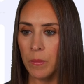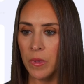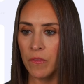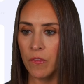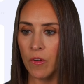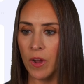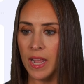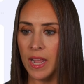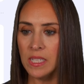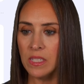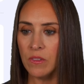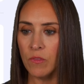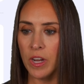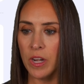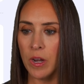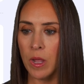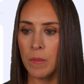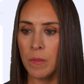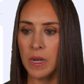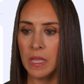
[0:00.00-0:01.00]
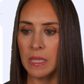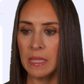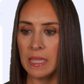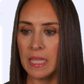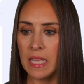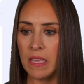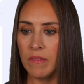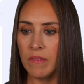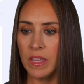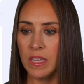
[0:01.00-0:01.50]
but for as of right now, I'm going to
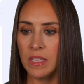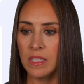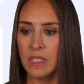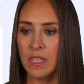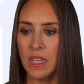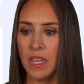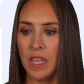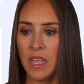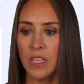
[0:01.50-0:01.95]
leave it